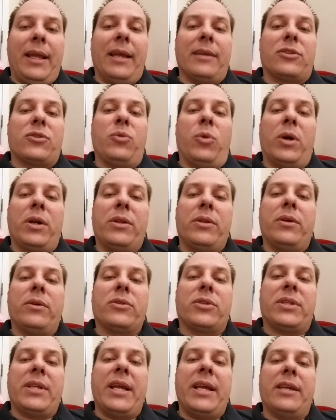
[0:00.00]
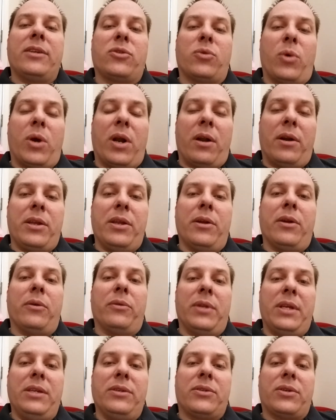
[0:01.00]
it's one of those things where, you
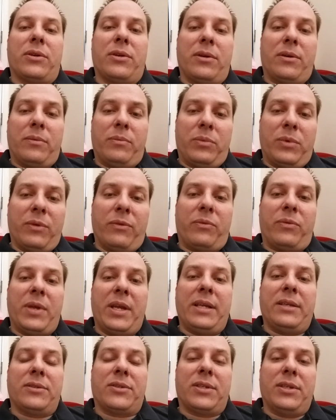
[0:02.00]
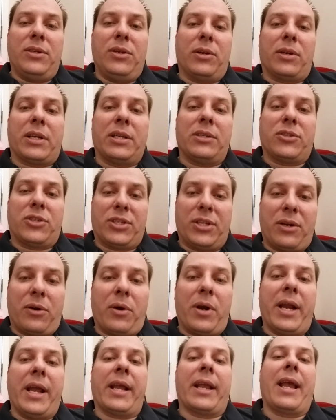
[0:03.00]
know, these are the things that you're
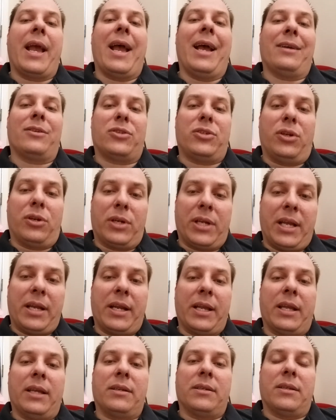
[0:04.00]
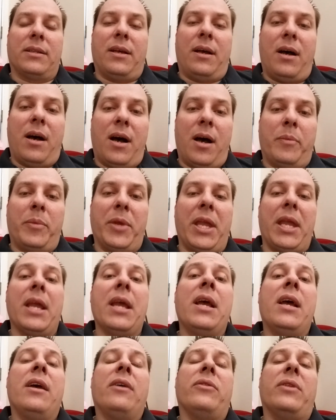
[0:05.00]
considering as you're getting into the hobby.
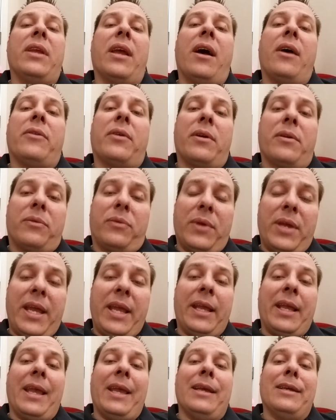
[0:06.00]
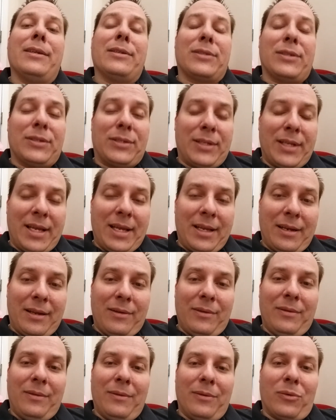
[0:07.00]
The other thing is, is
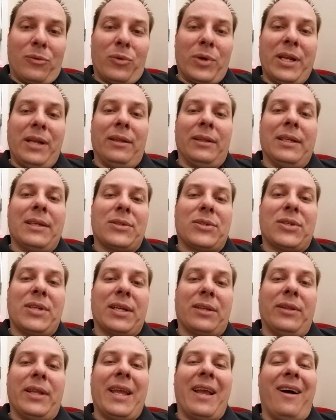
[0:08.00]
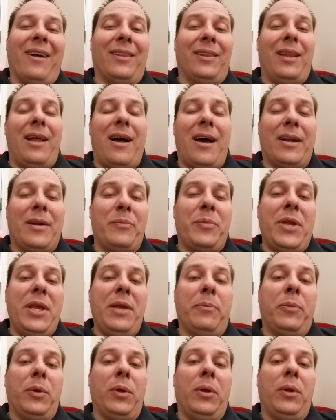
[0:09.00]
that realistically, a lot of
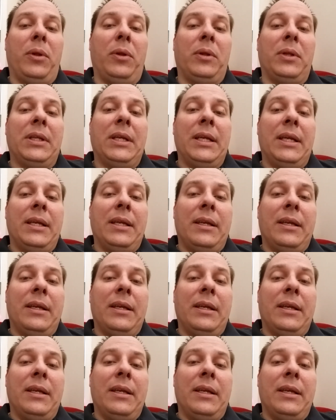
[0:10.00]
people